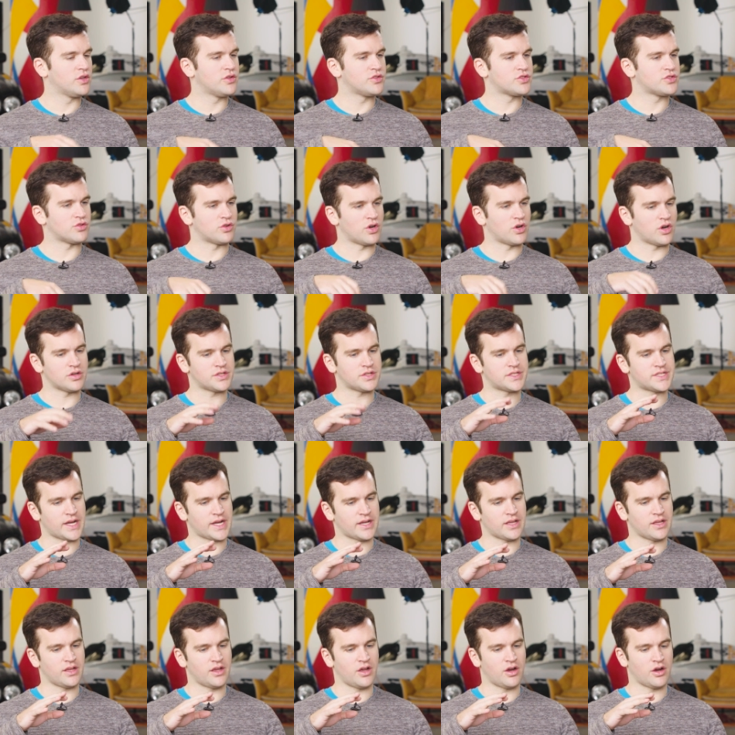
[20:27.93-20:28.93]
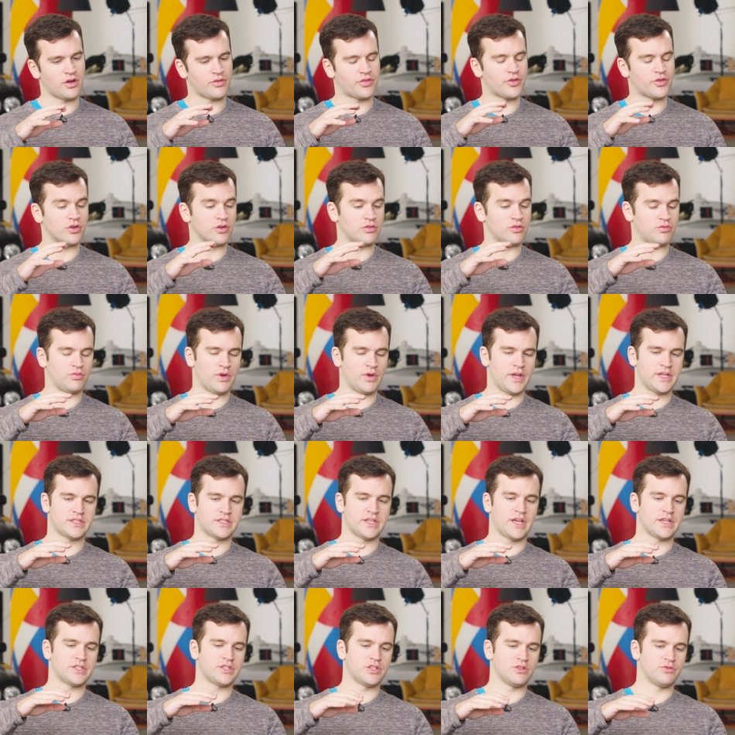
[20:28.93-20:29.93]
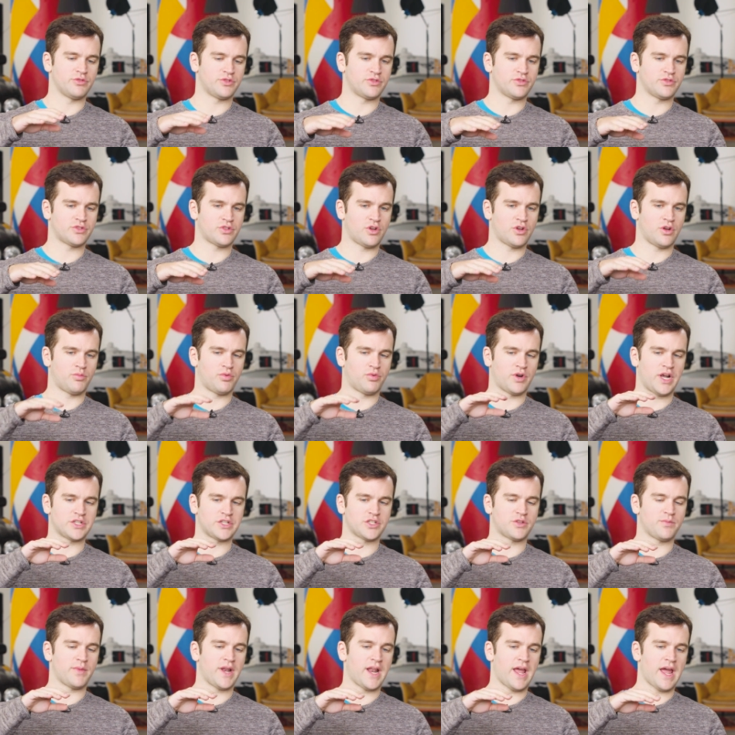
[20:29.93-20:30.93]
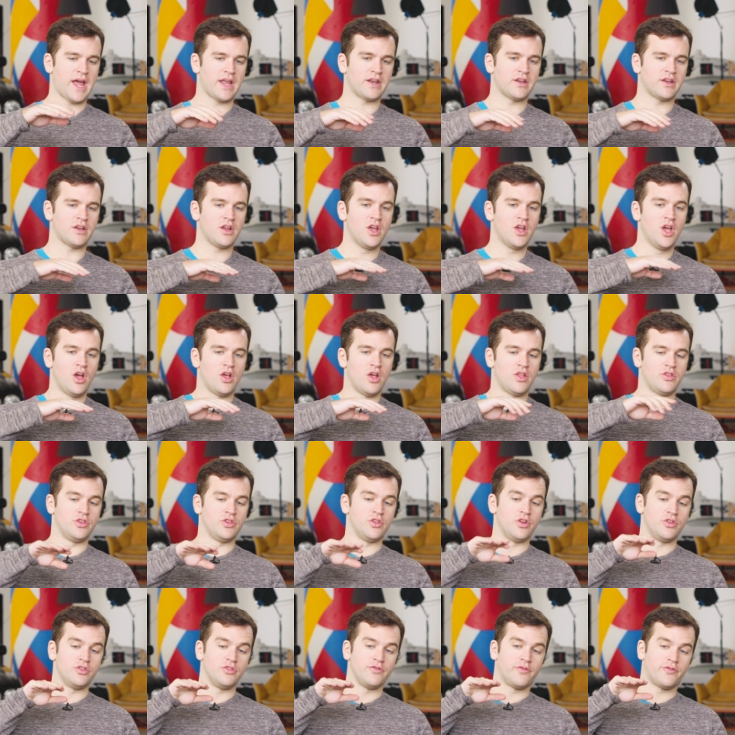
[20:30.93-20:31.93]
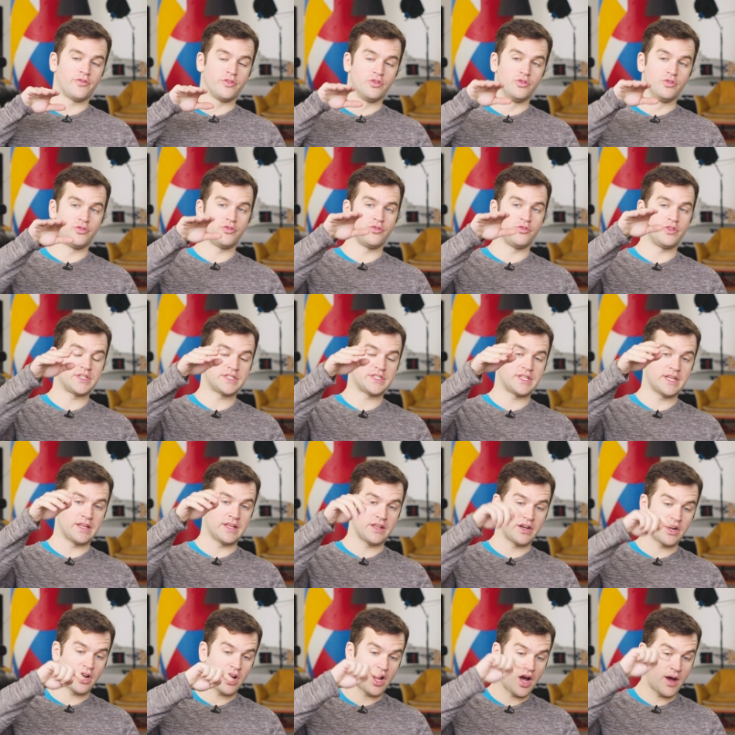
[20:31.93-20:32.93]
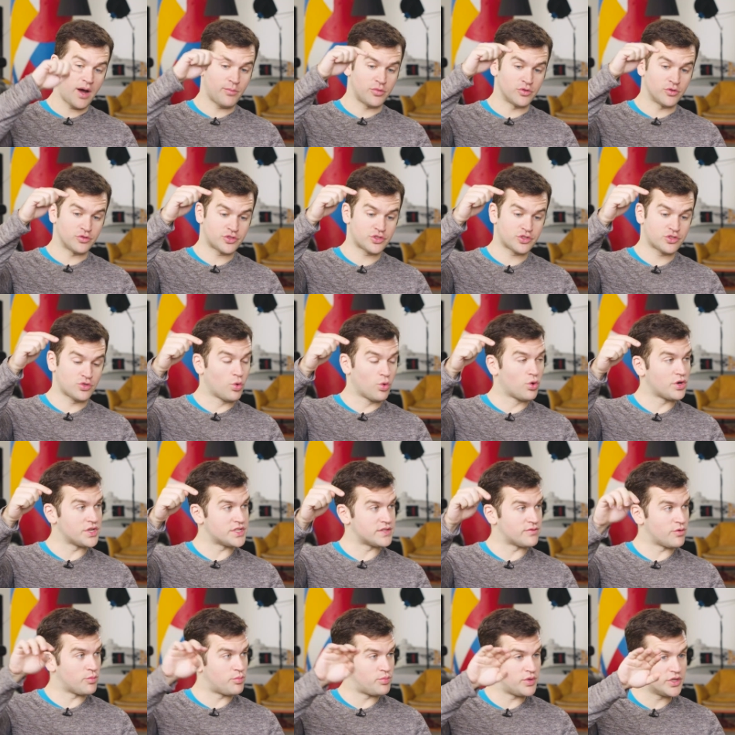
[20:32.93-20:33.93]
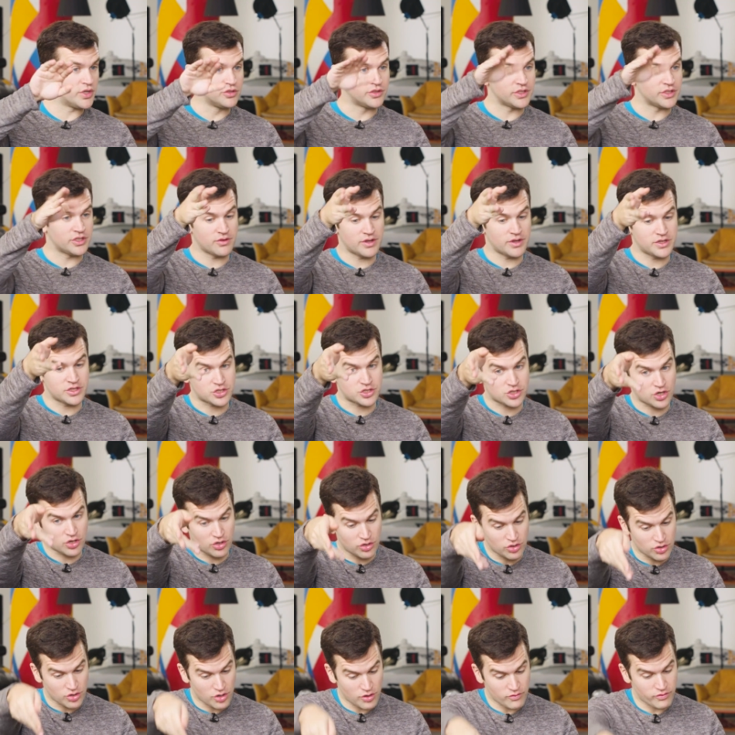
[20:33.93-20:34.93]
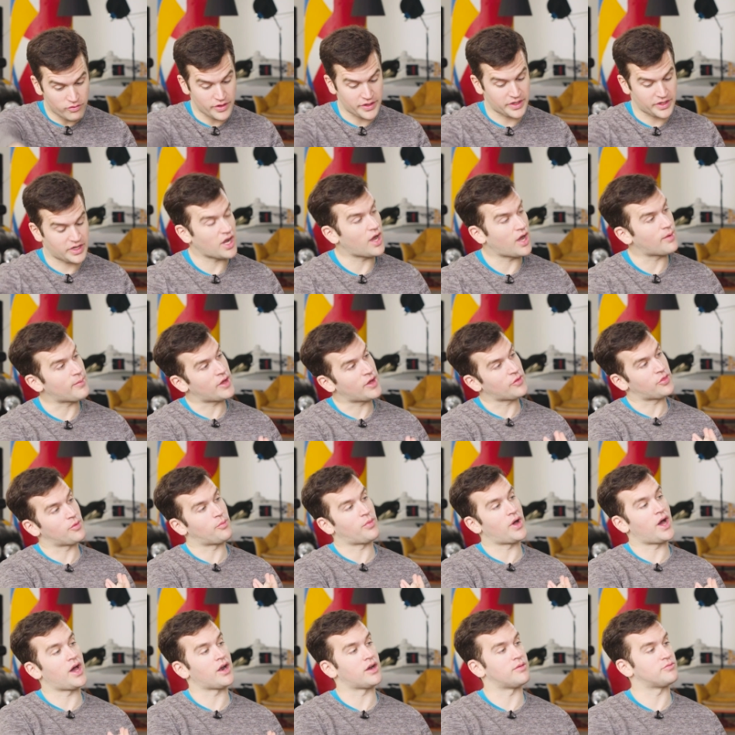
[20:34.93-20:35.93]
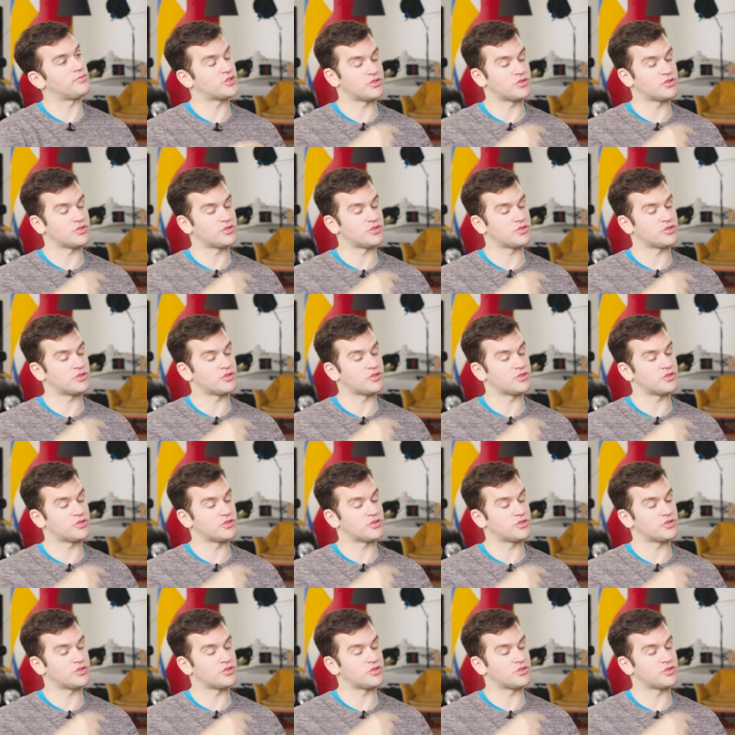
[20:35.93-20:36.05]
So in our second our third race last year, which was called Project Manhattan, you know, you flew through this thing and a couple stories of a building, you had to turn over and then come out the bottom.